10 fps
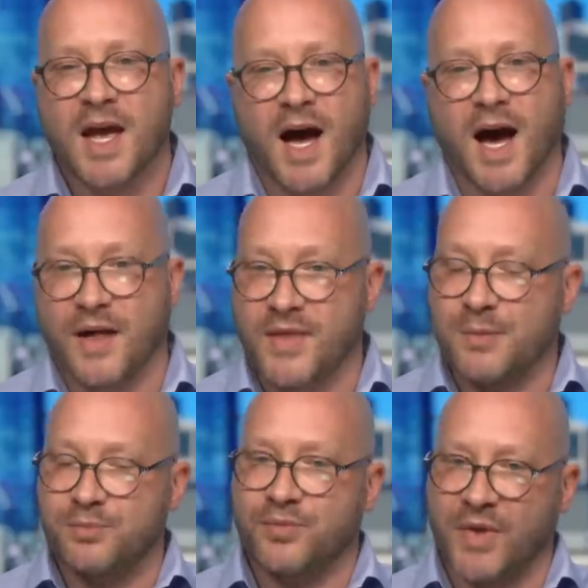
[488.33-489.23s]
uh, and
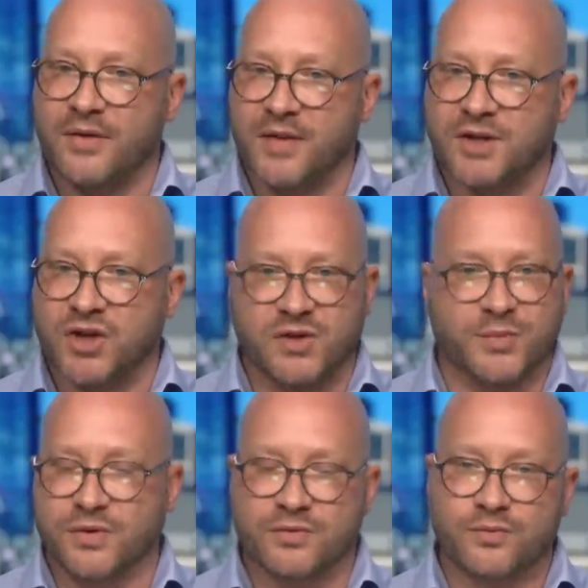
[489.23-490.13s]
that, that, that
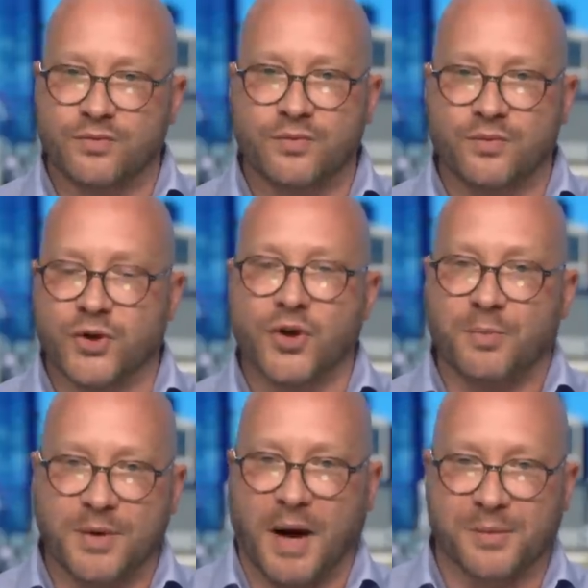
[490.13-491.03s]
judgment would not
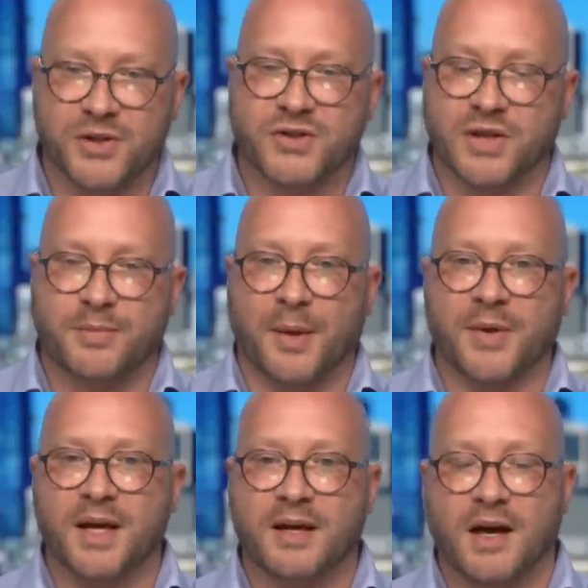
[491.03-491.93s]
be published to the
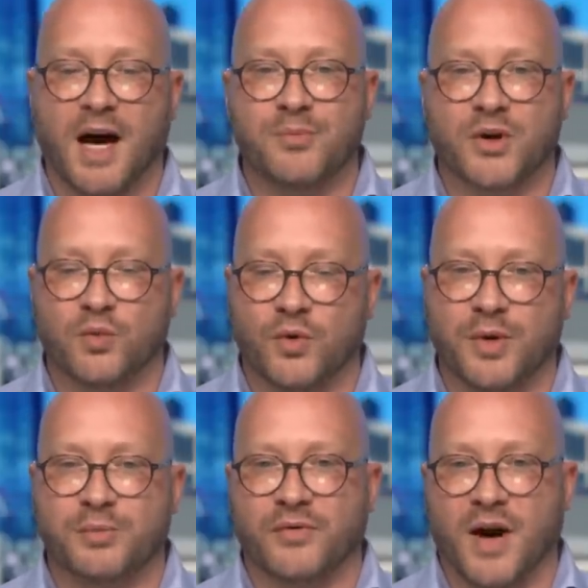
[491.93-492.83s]
public, um, but it would
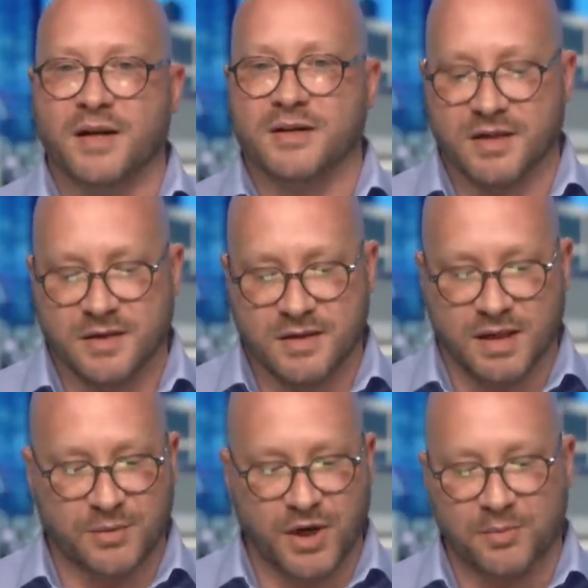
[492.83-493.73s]
be provided to, to
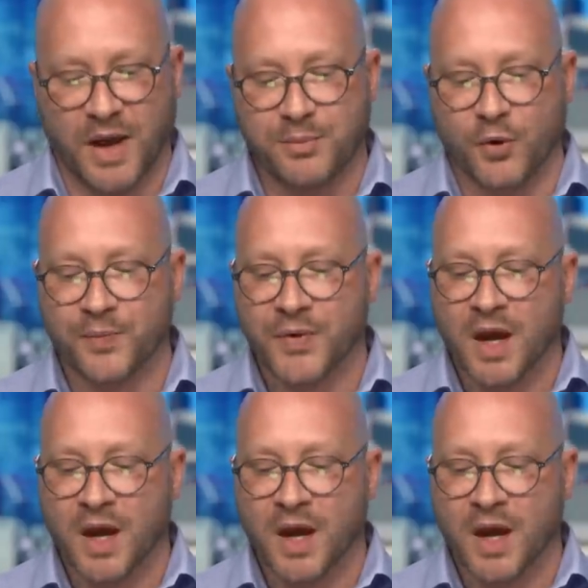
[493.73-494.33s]
limited people.